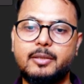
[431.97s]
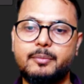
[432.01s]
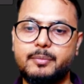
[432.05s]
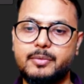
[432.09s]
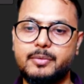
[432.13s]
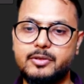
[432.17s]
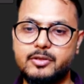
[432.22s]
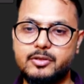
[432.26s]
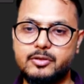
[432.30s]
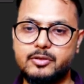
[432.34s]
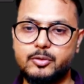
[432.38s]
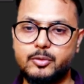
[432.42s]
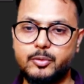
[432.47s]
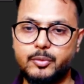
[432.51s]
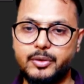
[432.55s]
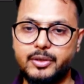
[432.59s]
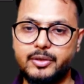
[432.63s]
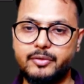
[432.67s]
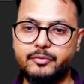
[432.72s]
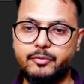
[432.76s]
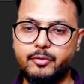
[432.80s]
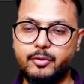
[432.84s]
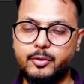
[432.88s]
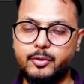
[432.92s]
me just do it
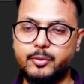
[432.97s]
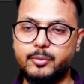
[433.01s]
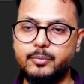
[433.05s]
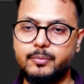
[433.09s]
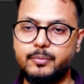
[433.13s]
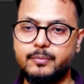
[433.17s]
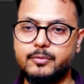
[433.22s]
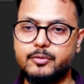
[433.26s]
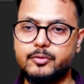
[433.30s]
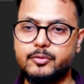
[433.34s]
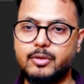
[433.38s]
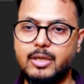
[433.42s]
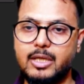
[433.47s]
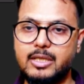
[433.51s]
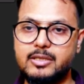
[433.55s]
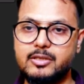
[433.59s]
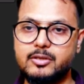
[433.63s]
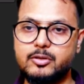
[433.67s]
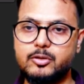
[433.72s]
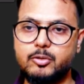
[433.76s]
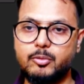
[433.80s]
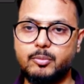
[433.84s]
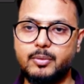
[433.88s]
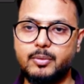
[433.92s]
for you. So I'll
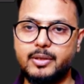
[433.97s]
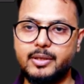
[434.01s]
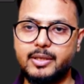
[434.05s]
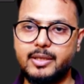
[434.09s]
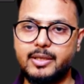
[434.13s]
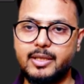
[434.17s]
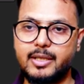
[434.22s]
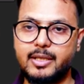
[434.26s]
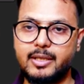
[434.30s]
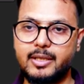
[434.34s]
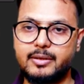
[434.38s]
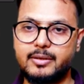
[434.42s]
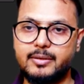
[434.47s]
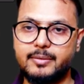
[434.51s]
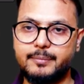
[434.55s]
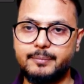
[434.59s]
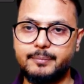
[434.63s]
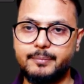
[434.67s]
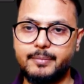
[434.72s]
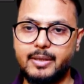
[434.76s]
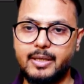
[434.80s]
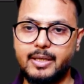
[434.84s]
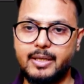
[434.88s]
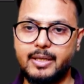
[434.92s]
just duplicate
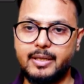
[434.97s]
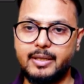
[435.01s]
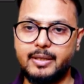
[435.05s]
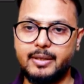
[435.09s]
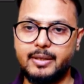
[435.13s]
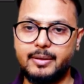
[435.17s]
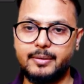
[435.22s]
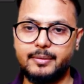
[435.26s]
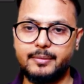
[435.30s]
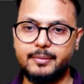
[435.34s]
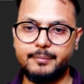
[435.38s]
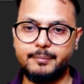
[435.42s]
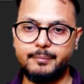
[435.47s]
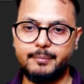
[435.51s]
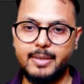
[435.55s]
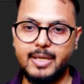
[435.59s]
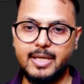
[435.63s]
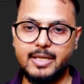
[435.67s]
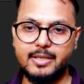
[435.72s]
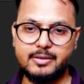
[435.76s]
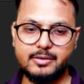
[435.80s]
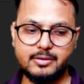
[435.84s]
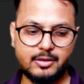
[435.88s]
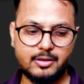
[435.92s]
my
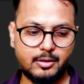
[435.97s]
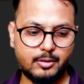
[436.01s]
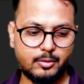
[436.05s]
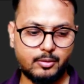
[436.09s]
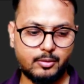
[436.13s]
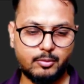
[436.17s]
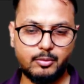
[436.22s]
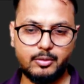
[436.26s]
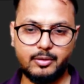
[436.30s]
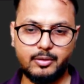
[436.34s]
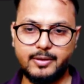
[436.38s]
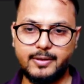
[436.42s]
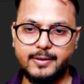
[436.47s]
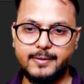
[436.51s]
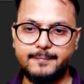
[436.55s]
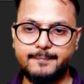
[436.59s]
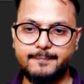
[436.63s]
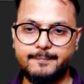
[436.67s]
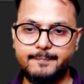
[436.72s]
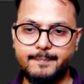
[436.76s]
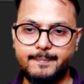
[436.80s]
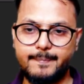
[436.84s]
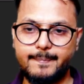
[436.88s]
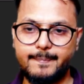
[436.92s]
mesh, control D.
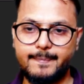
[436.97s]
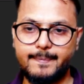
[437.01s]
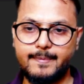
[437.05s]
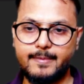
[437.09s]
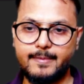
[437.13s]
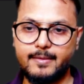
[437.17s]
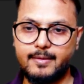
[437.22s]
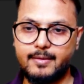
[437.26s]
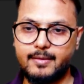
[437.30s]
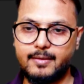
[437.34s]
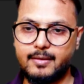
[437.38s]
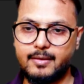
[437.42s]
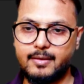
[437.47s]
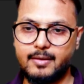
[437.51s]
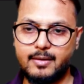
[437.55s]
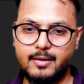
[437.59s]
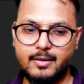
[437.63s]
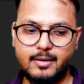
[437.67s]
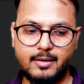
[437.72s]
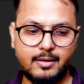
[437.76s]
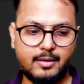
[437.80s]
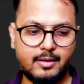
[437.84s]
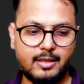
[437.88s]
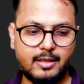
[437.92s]

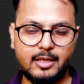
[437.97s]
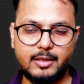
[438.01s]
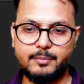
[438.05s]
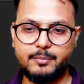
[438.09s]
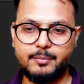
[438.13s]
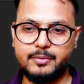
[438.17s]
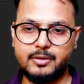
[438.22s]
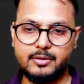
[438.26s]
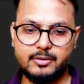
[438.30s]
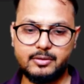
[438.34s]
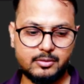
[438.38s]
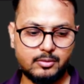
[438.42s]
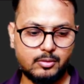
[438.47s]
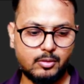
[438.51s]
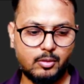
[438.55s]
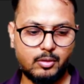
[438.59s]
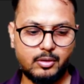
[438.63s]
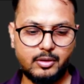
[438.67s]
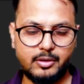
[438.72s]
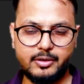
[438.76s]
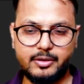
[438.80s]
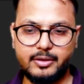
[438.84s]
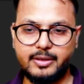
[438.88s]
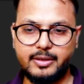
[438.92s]
Let me just call
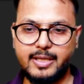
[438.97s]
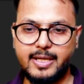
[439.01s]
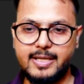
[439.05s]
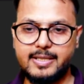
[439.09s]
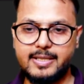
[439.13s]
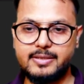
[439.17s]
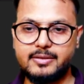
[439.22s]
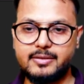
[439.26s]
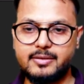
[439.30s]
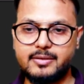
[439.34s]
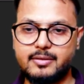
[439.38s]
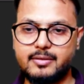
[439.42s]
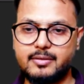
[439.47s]
it test.